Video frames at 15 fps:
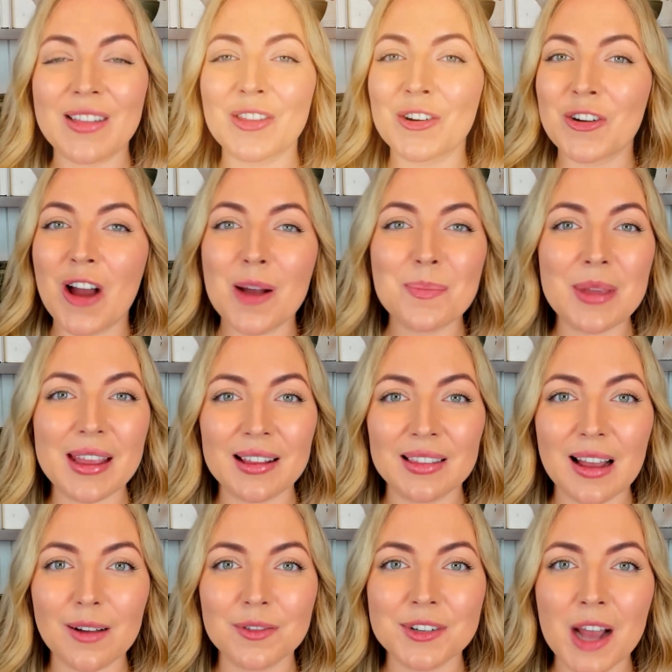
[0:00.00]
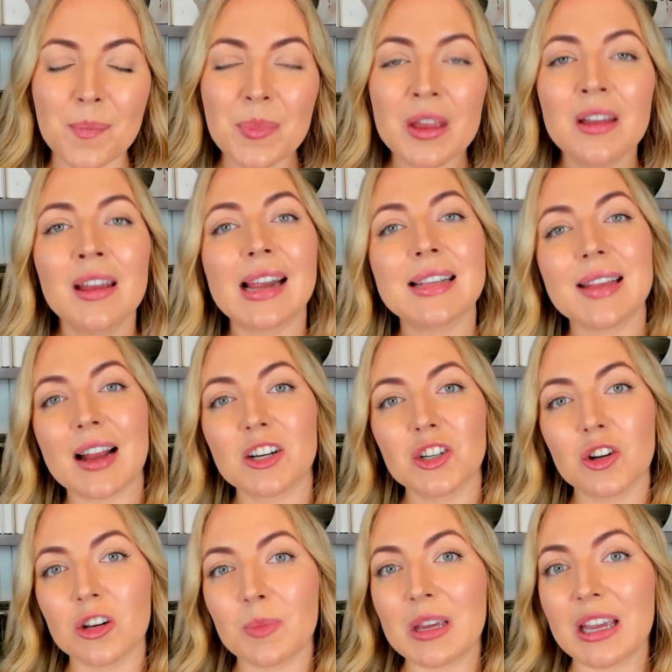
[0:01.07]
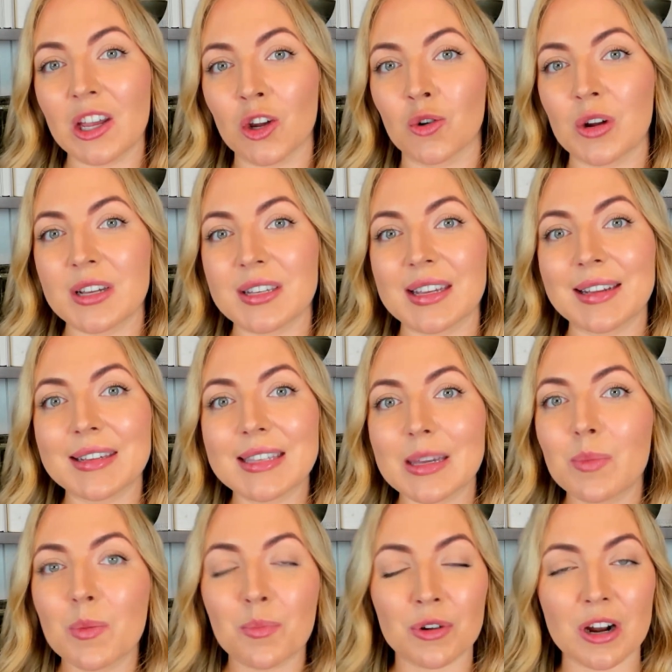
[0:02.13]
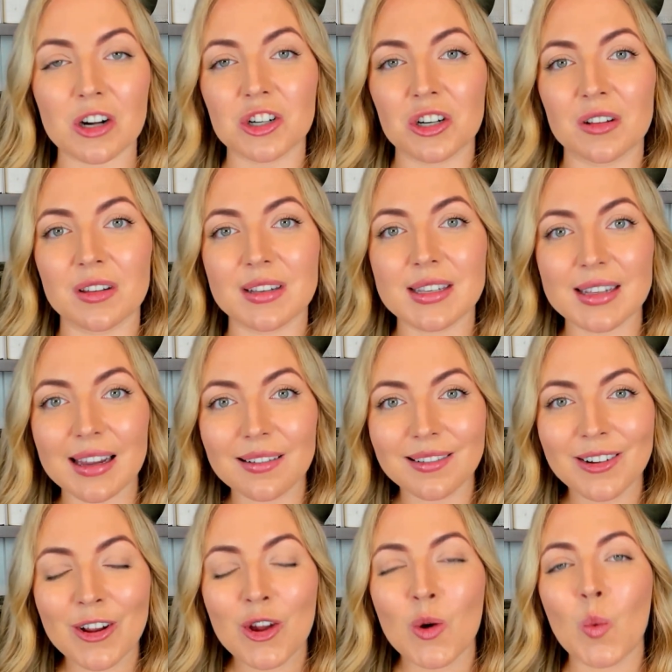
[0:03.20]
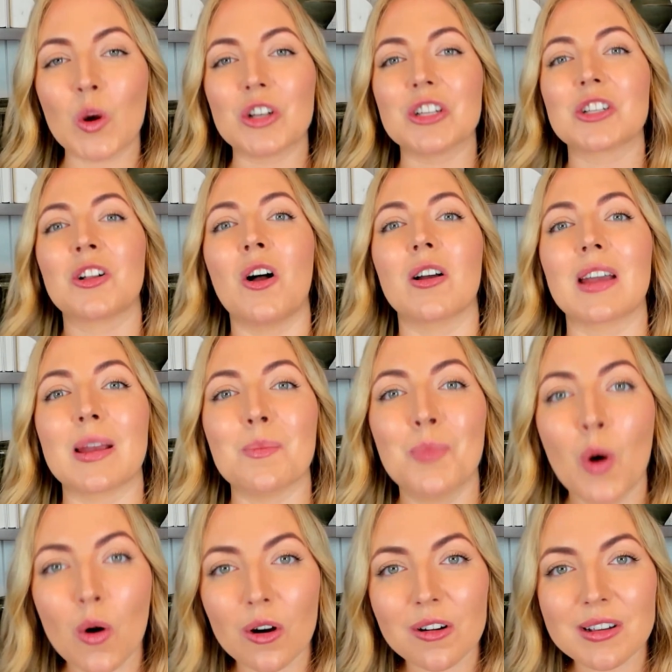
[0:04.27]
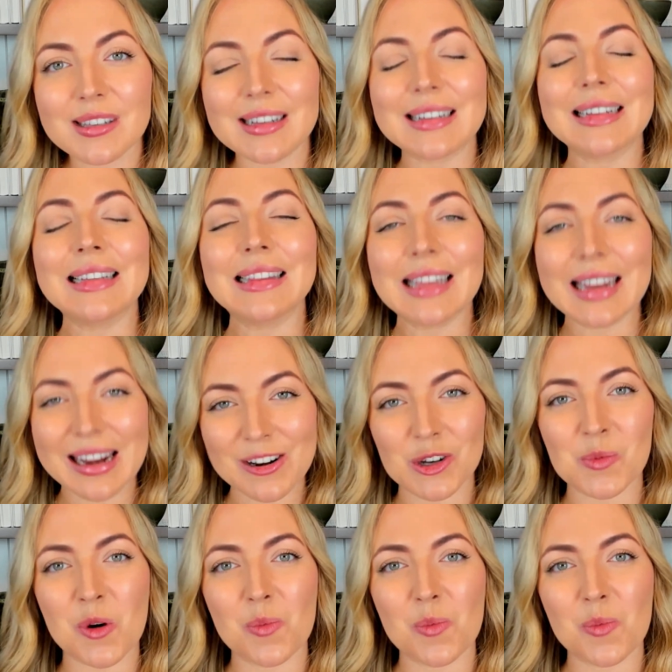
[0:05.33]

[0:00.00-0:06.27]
they're not being loved up, it's actually going to be increasing sebum production in the skin, which is clogging pores and leading to more